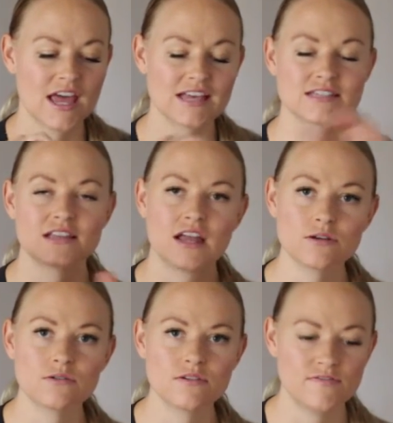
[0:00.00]
has a lot
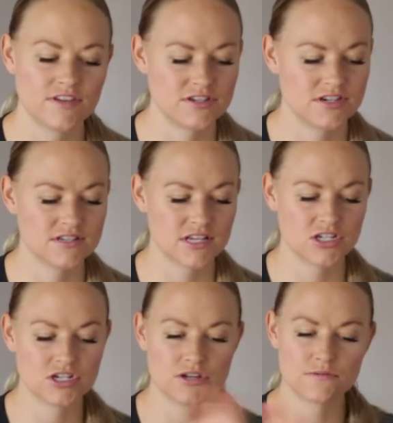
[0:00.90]
of cool features. I'll
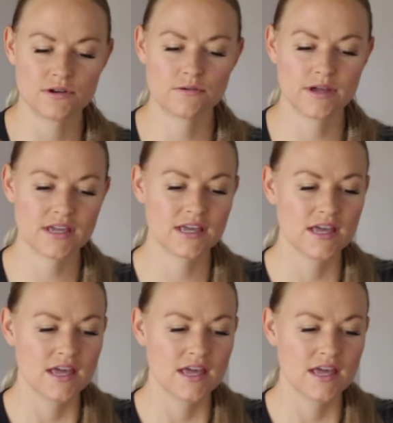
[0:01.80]
show you real quick.